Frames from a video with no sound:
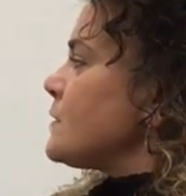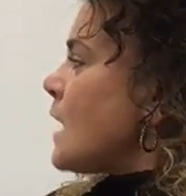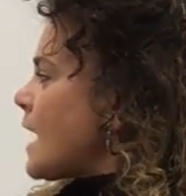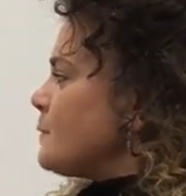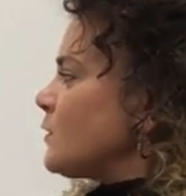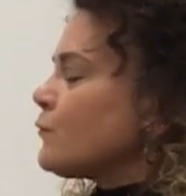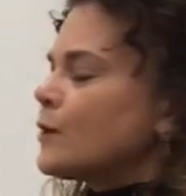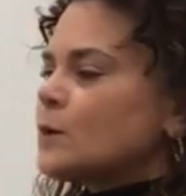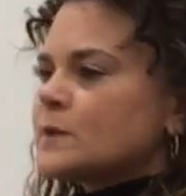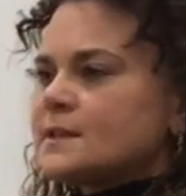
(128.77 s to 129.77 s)
time and
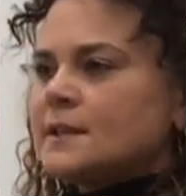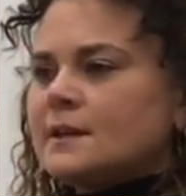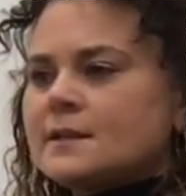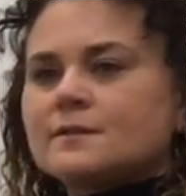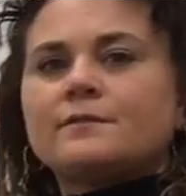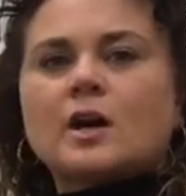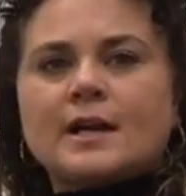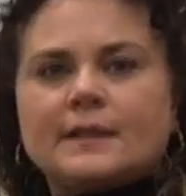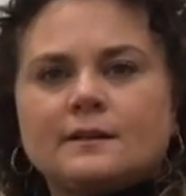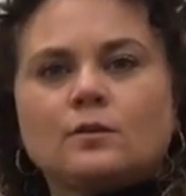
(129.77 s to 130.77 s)
frequency that
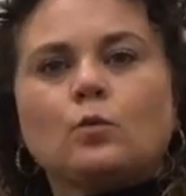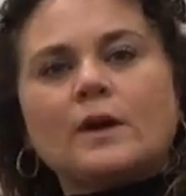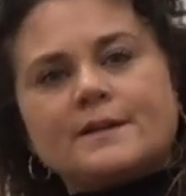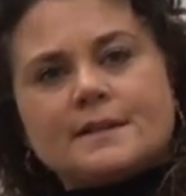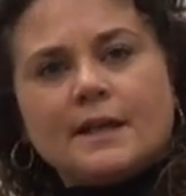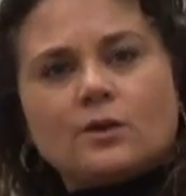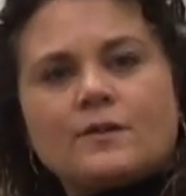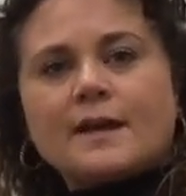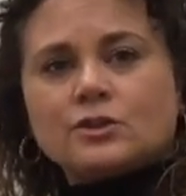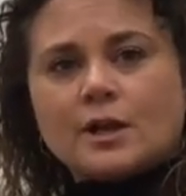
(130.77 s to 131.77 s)
define what tier
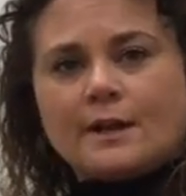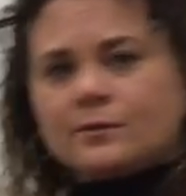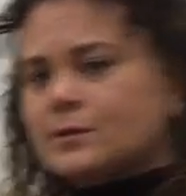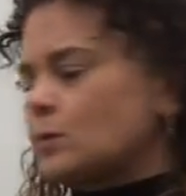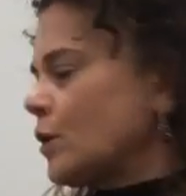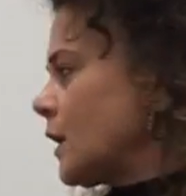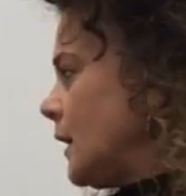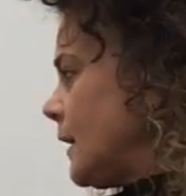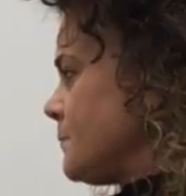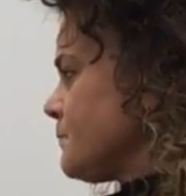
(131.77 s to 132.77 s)
that child is
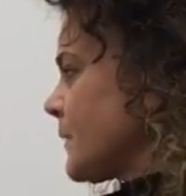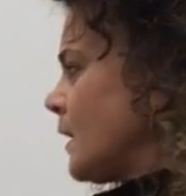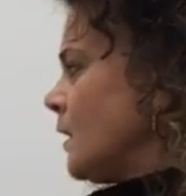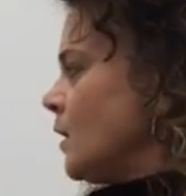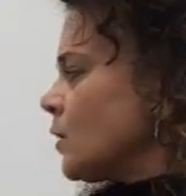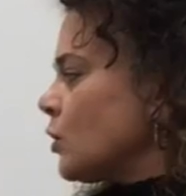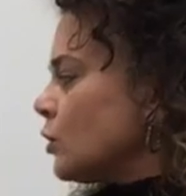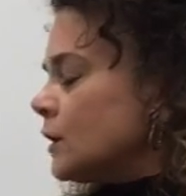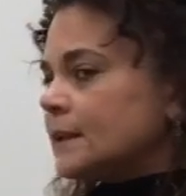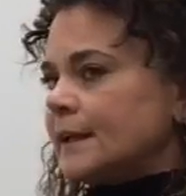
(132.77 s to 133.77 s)
working in.
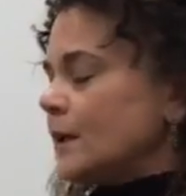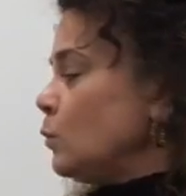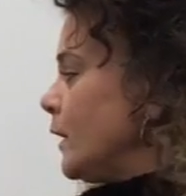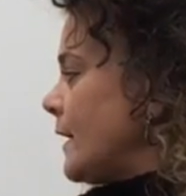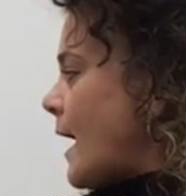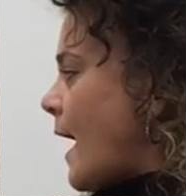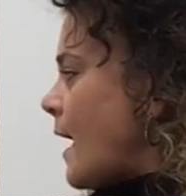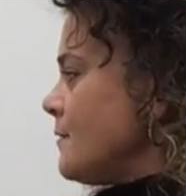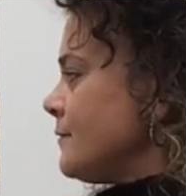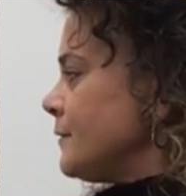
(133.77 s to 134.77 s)
Currently, we
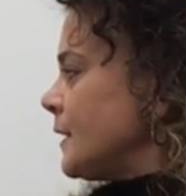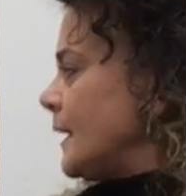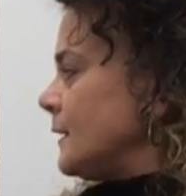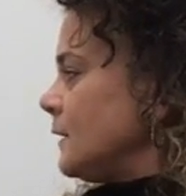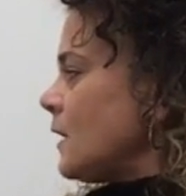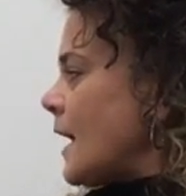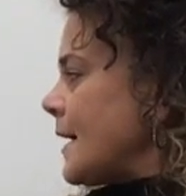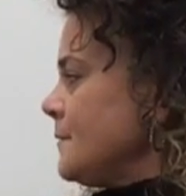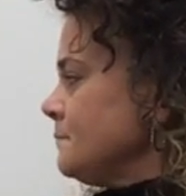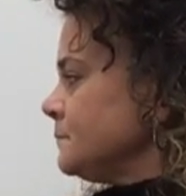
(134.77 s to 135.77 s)
have
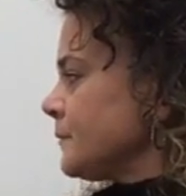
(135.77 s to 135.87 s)
LLI.